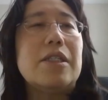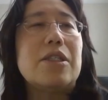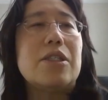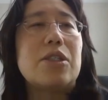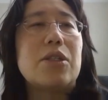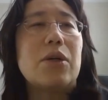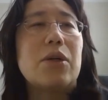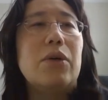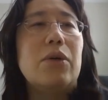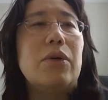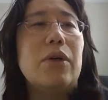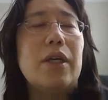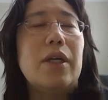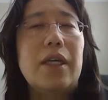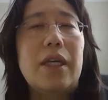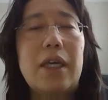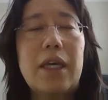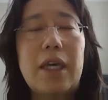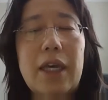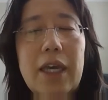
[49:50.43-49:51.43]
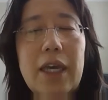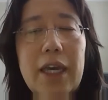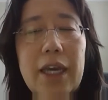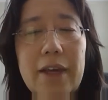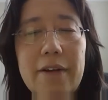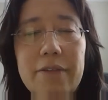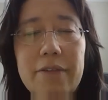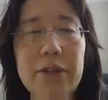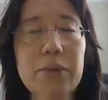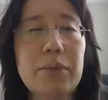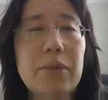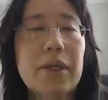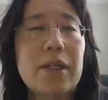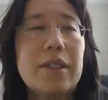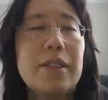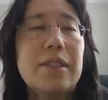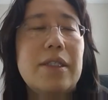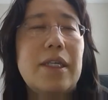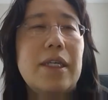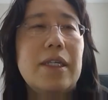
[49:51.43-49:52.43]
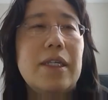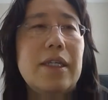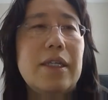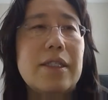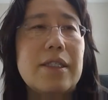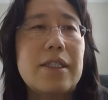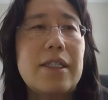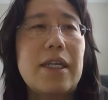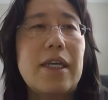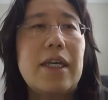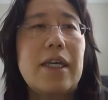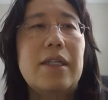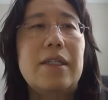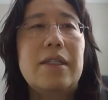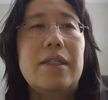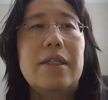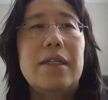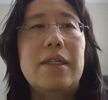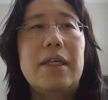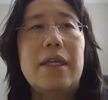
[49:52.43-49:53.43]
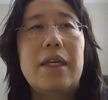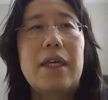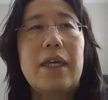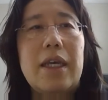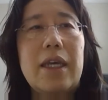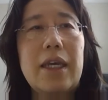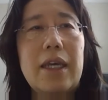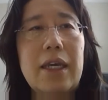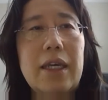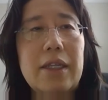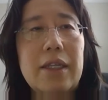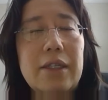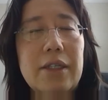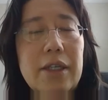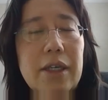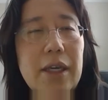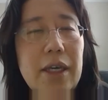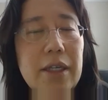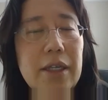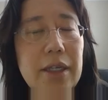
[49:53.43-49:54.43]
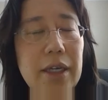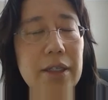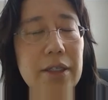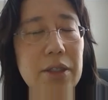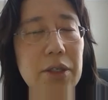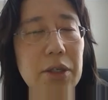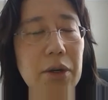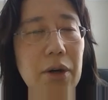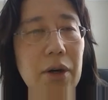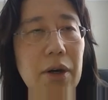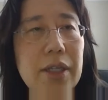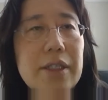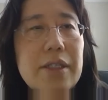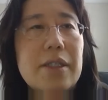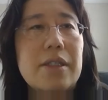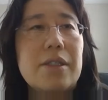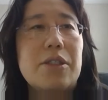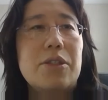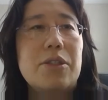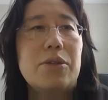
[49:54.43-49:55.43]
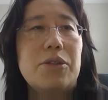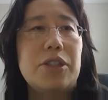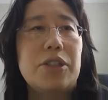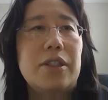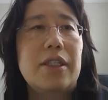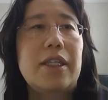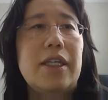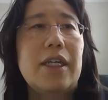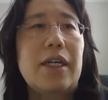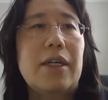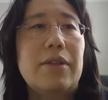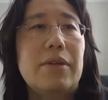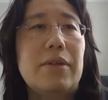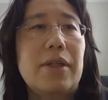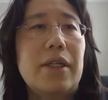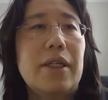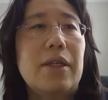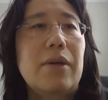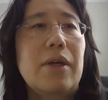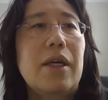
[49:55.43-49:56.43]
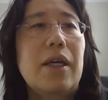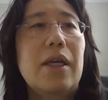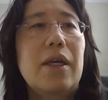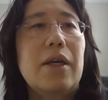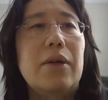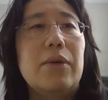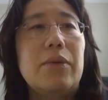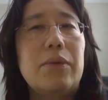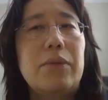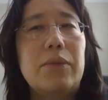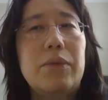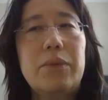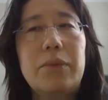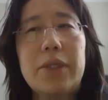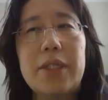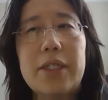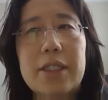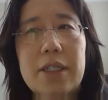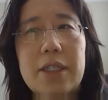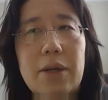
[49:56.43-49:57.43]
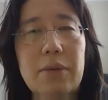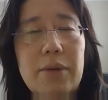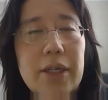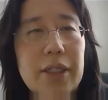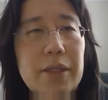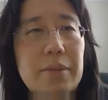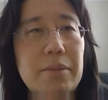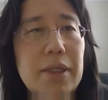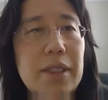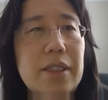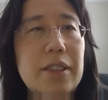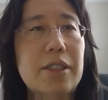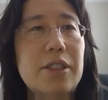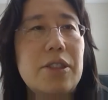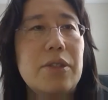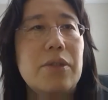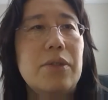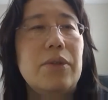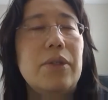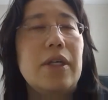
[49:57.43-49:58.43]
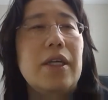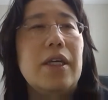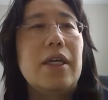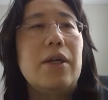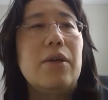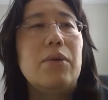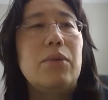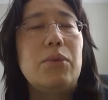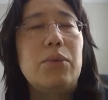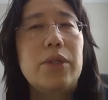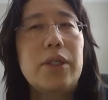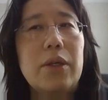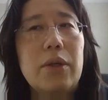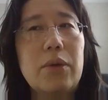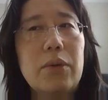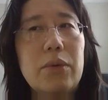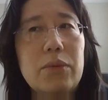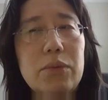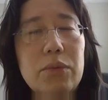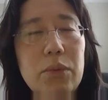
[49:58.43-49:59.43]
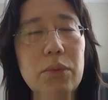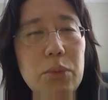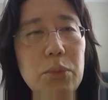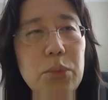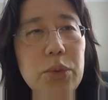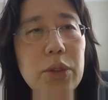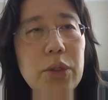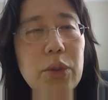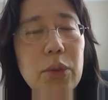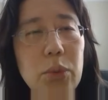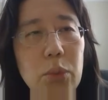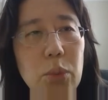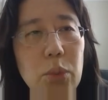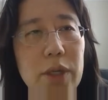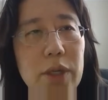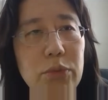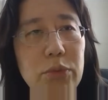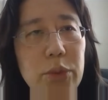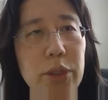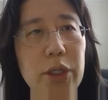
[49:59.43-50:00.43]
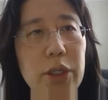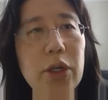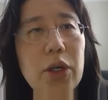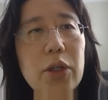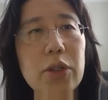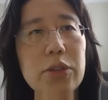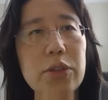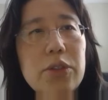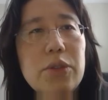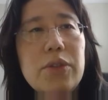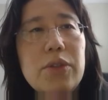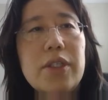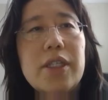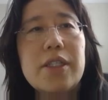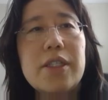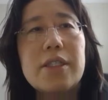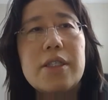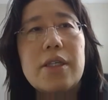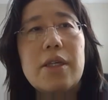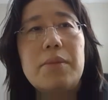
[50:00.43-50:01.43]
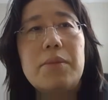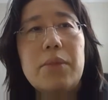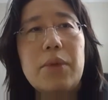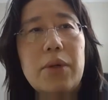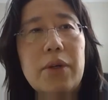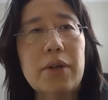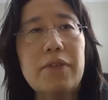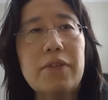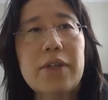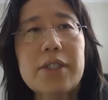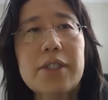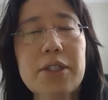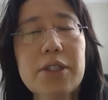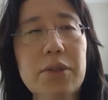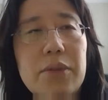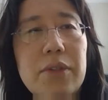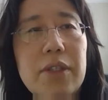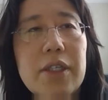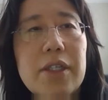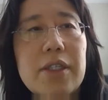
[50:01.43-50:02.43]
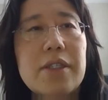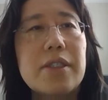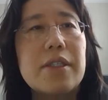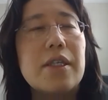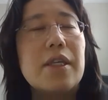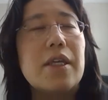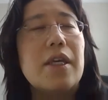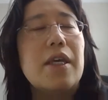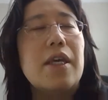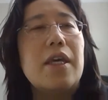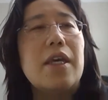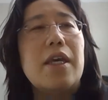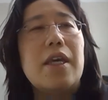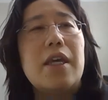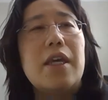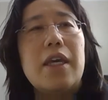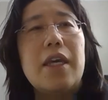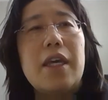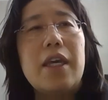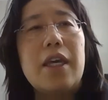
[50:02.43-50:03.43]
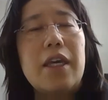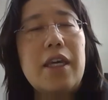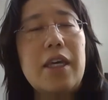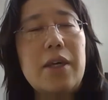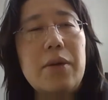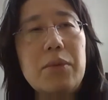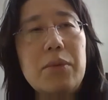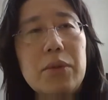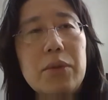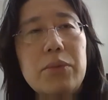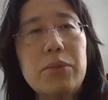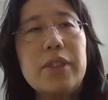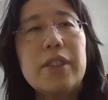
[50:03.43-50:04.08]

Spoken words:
So everyone taking a stand and not socially gathering when it's not recommended to, if we all do this and more of us do this, it will